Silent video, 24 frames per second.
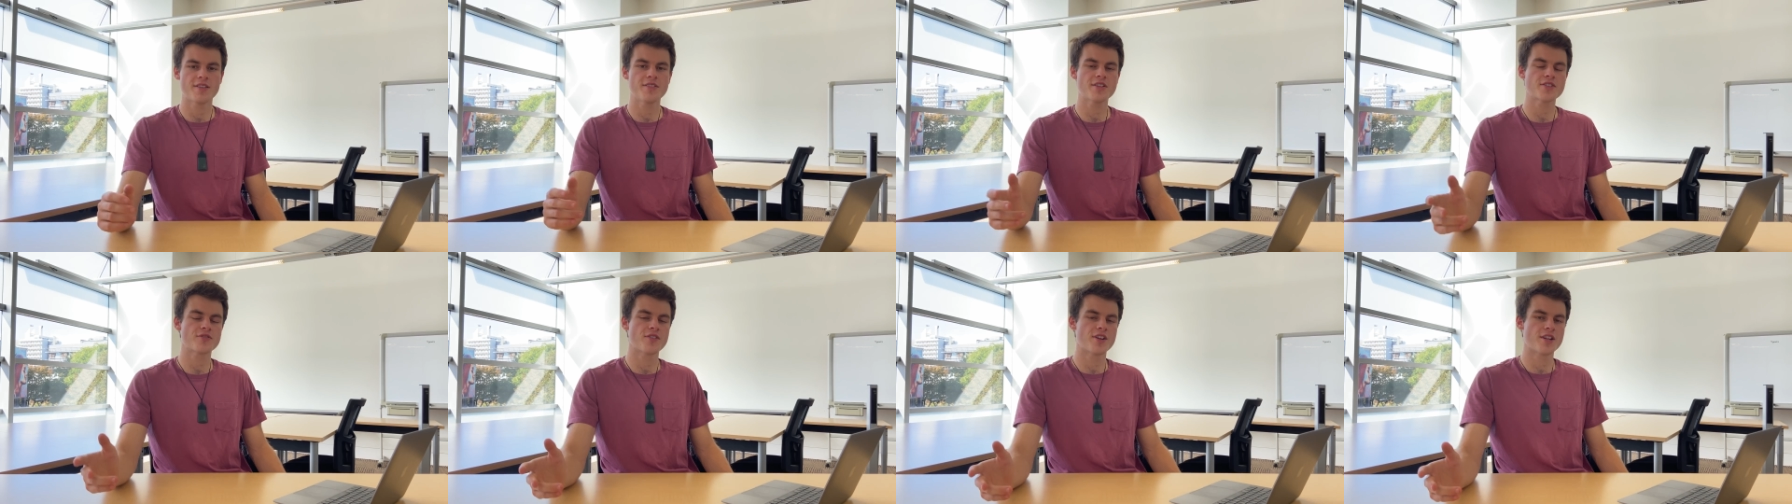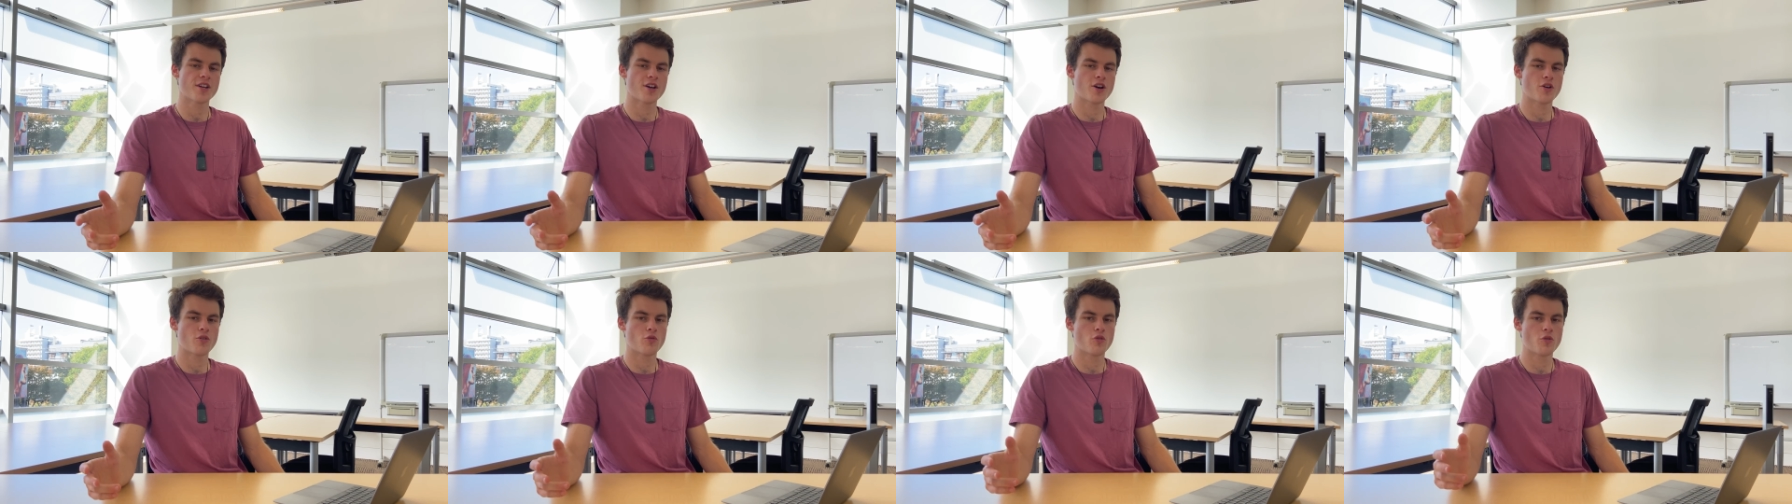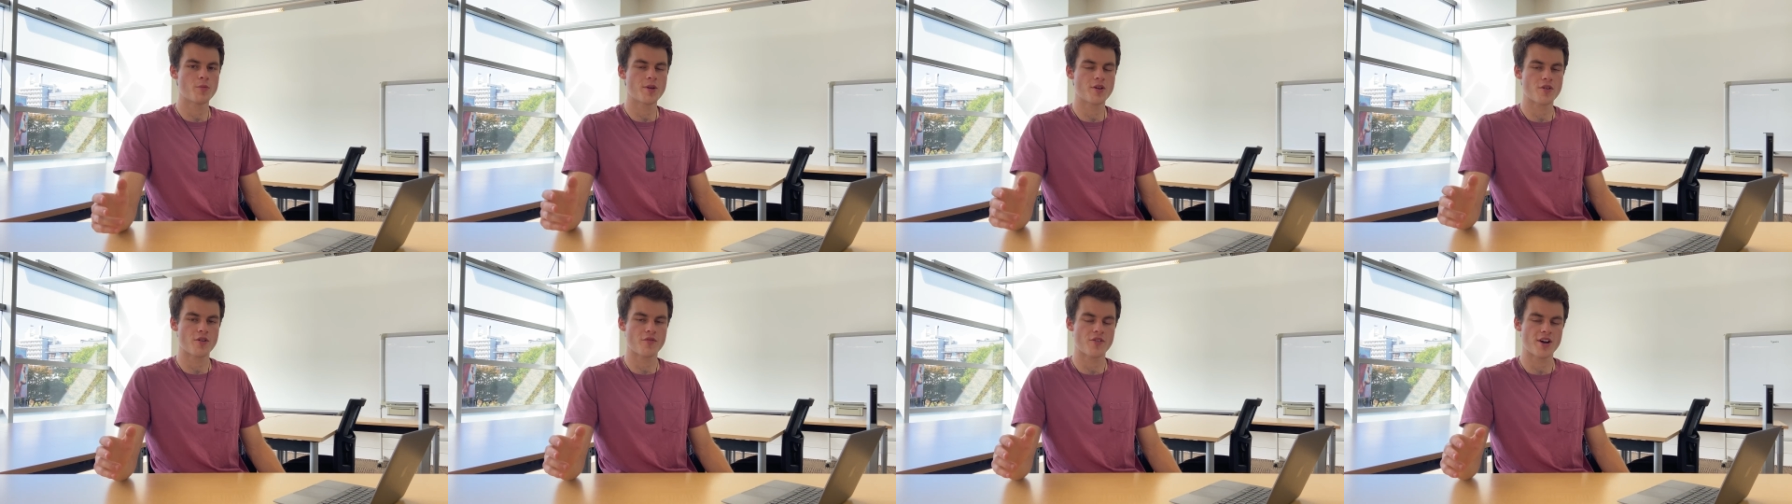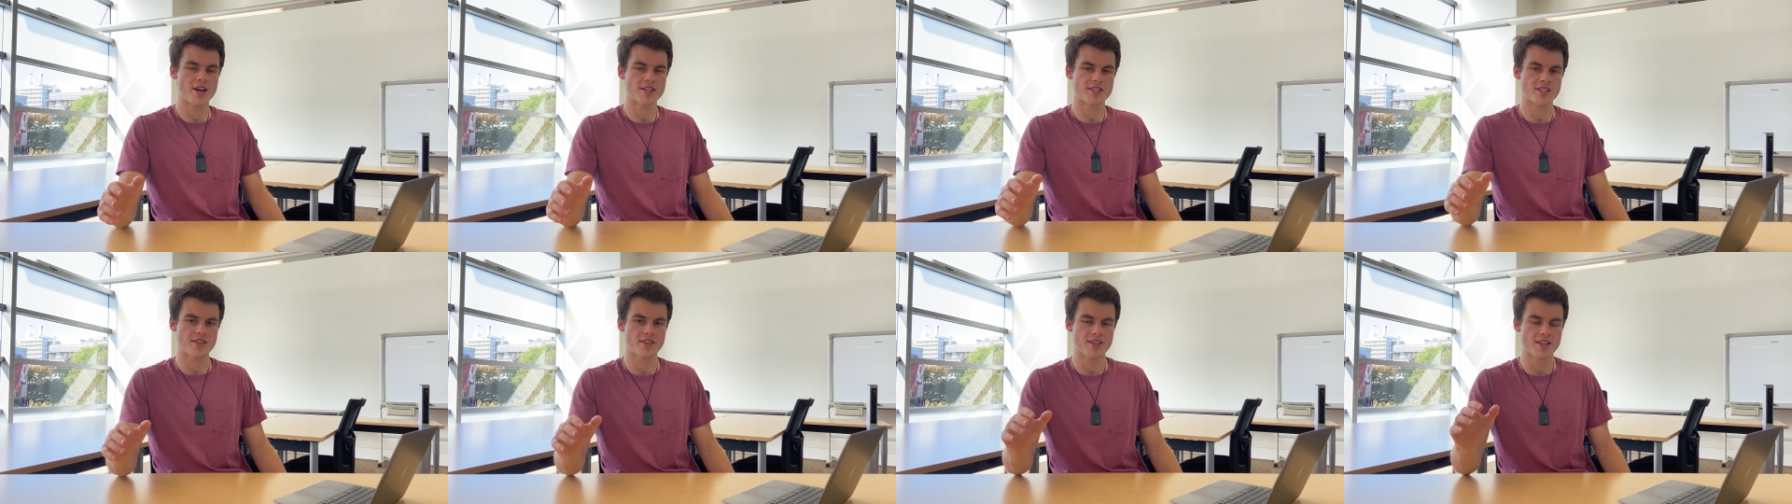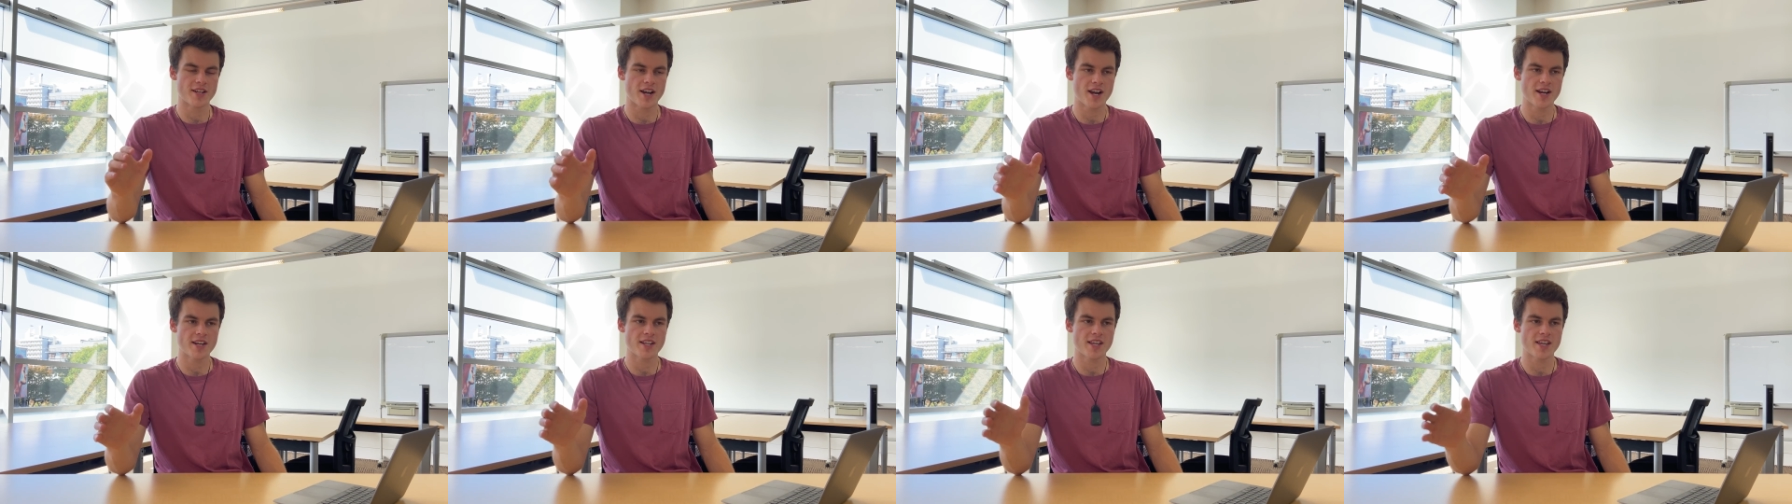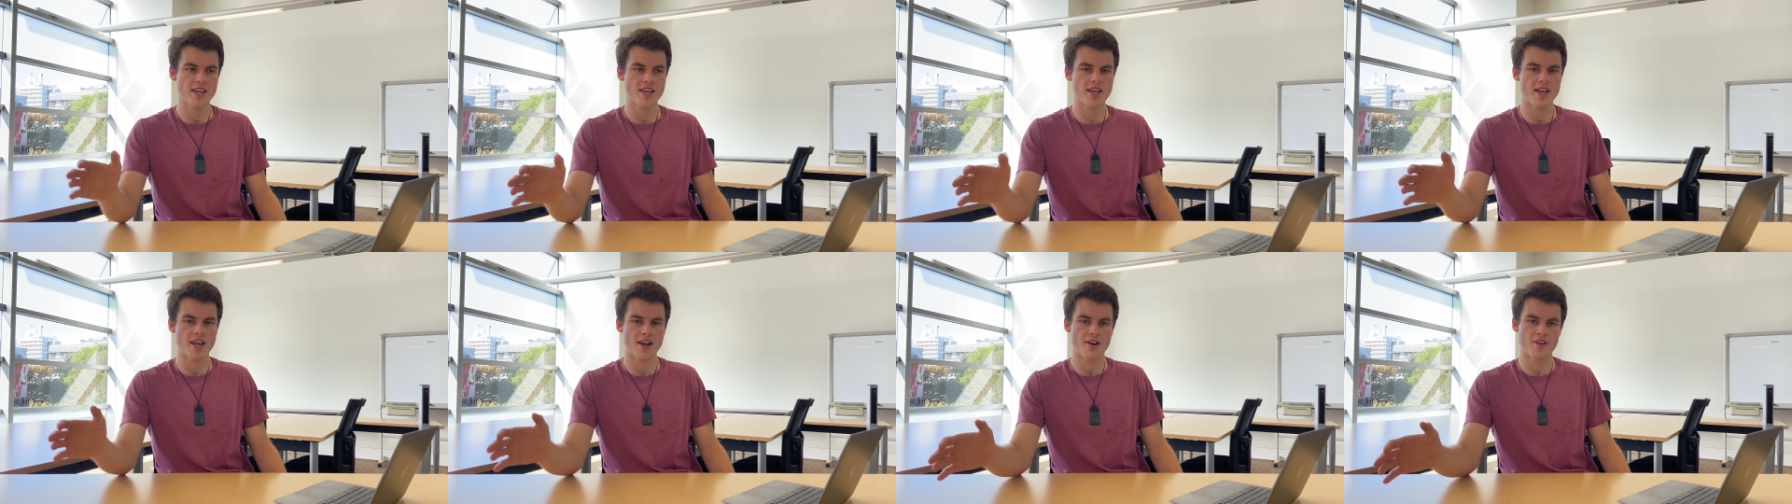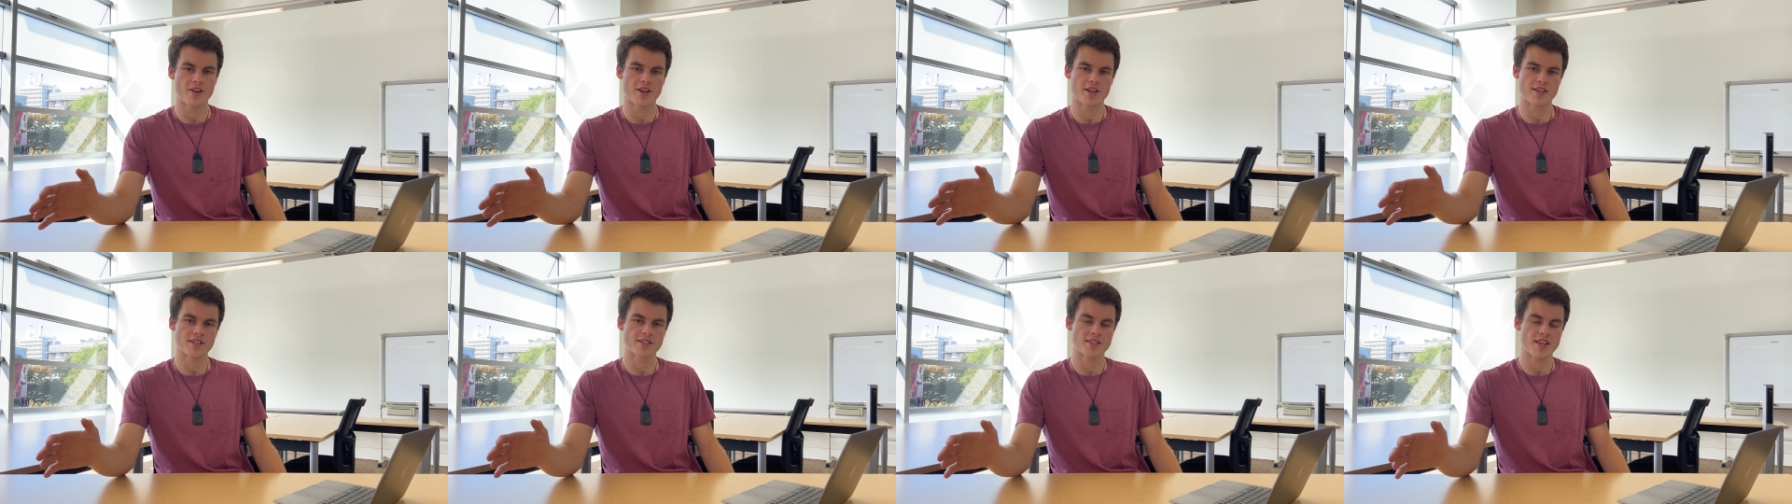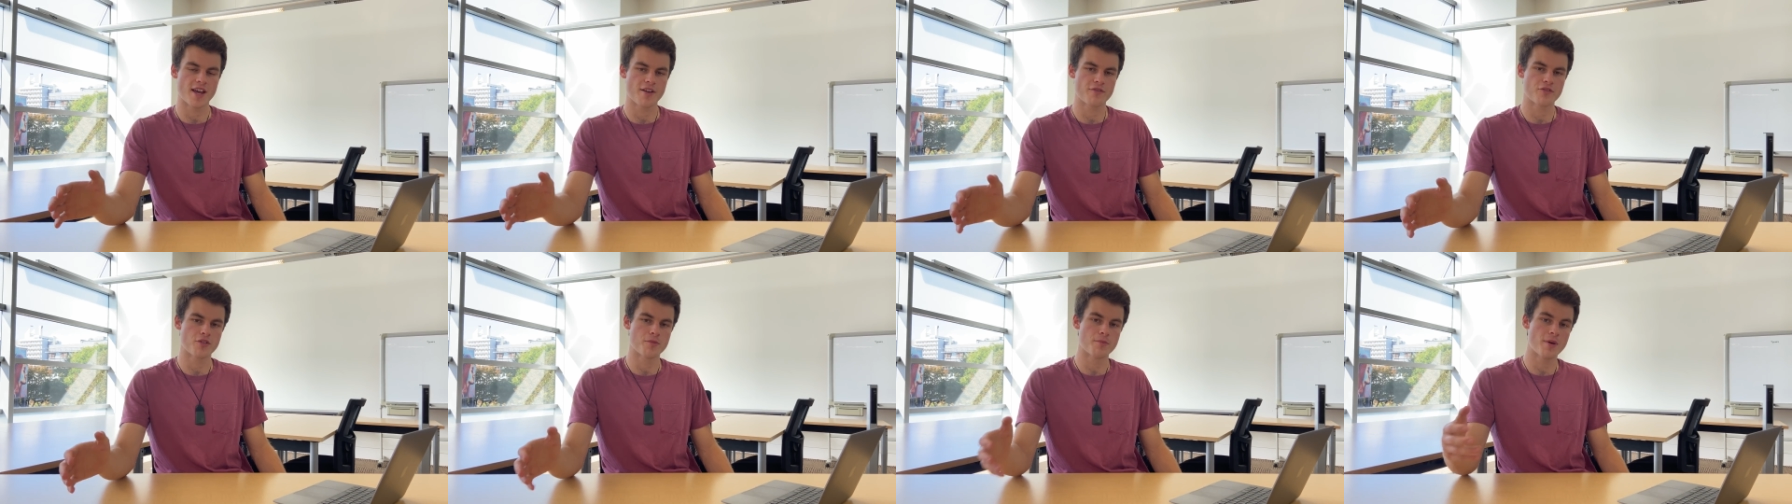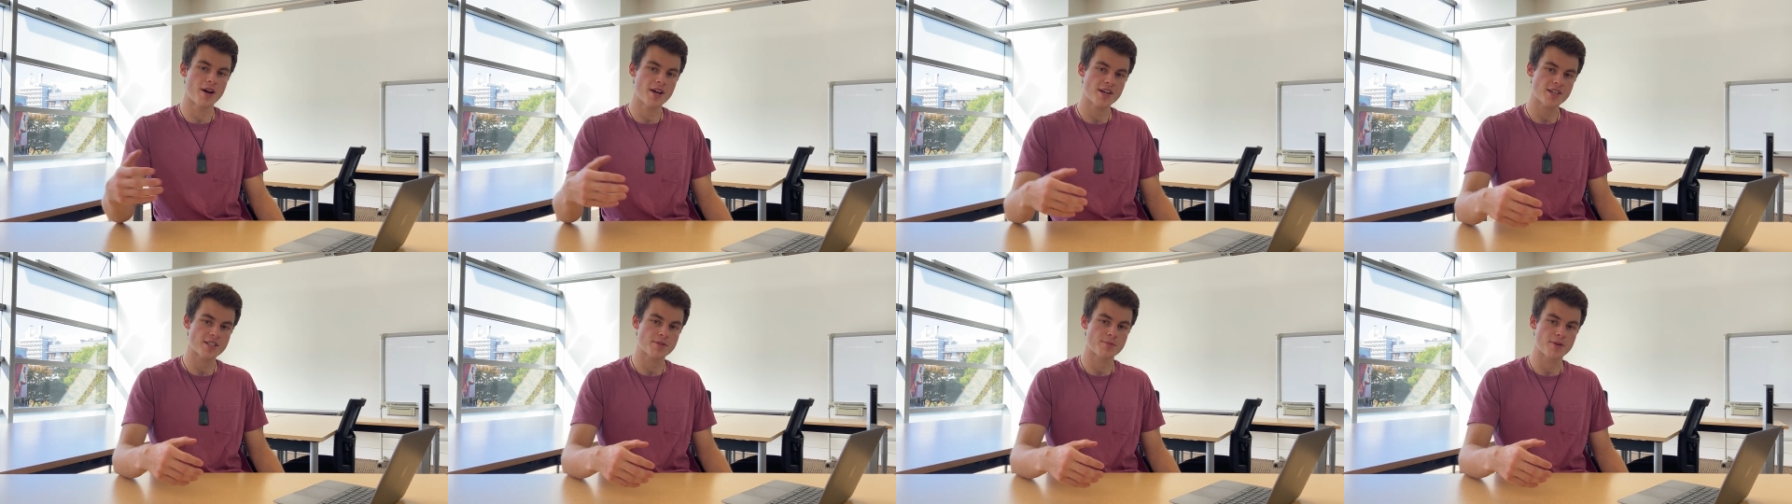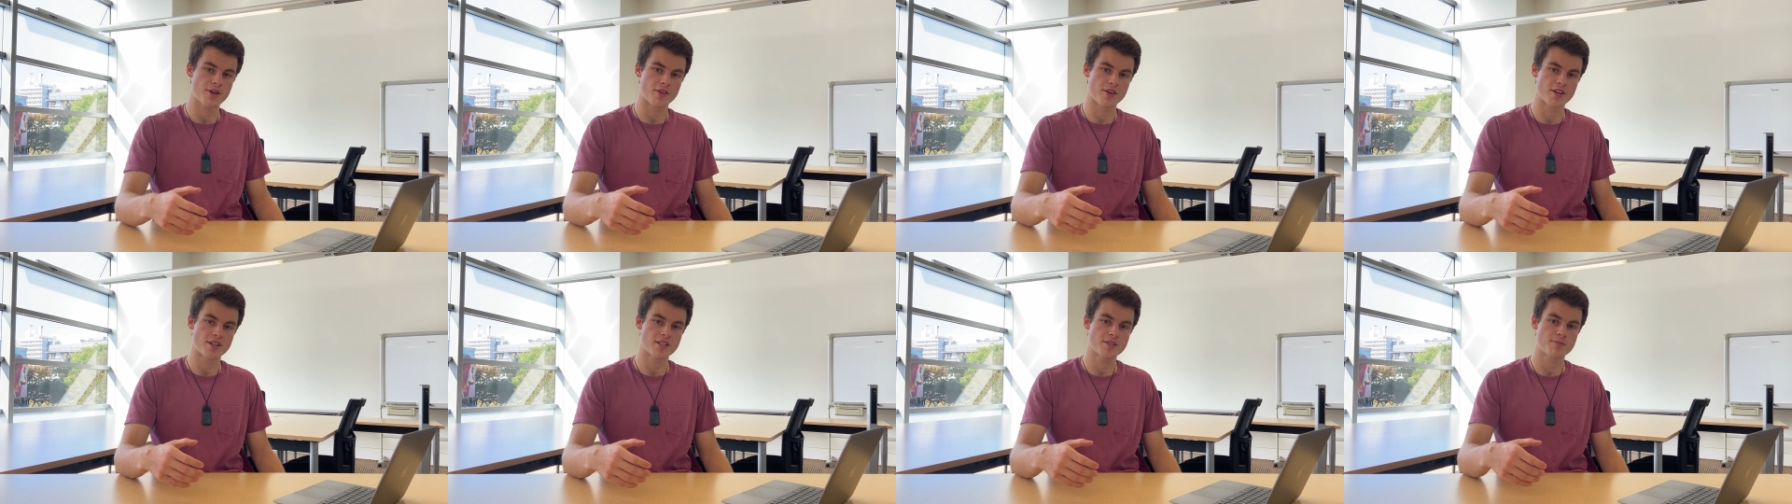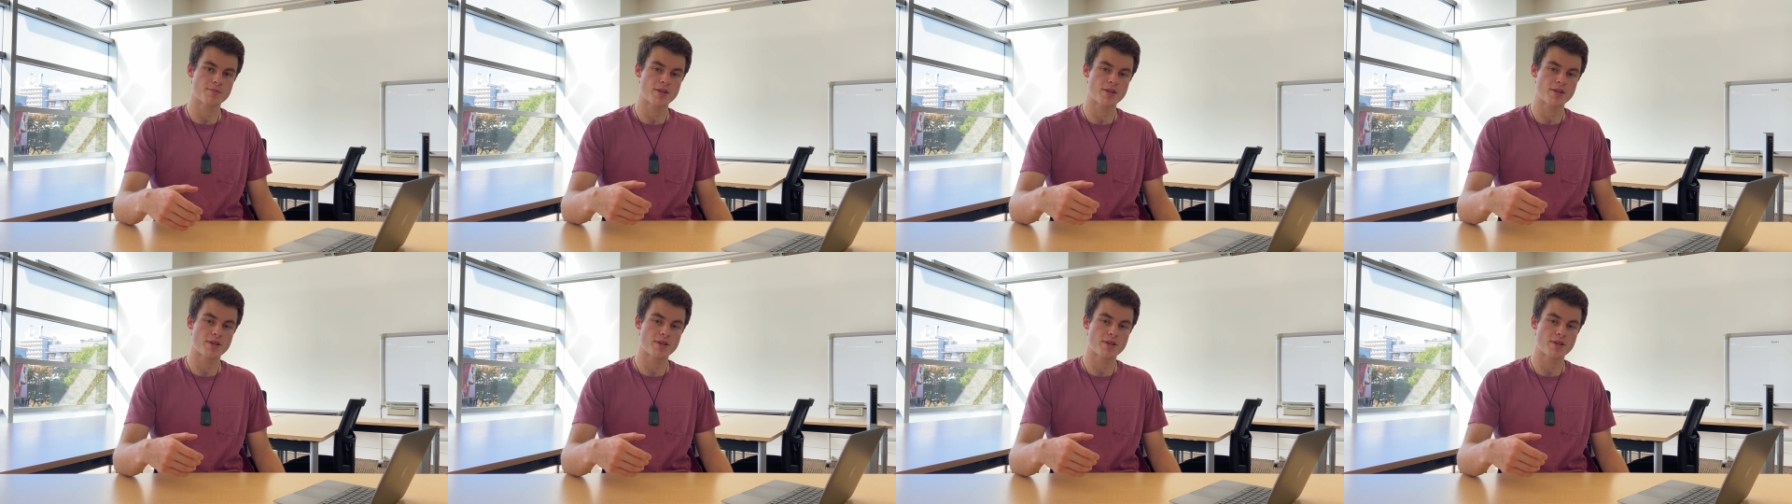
In this video, we'll be revising the nine key areas that from my experience,